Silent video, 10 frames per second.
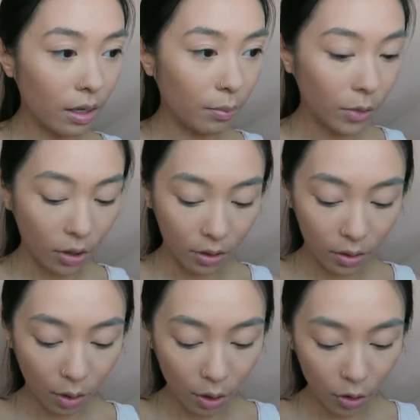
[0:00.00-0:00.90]
I'm
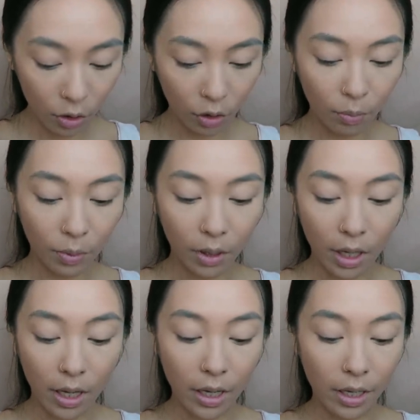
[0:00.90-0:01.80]
just going to
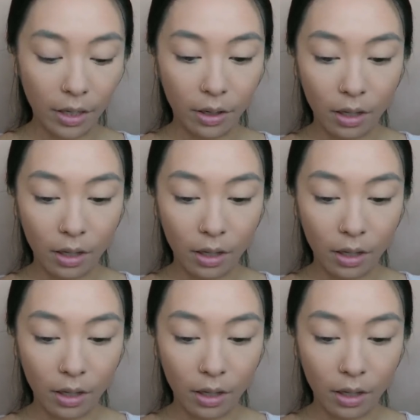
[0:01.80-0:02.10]
apply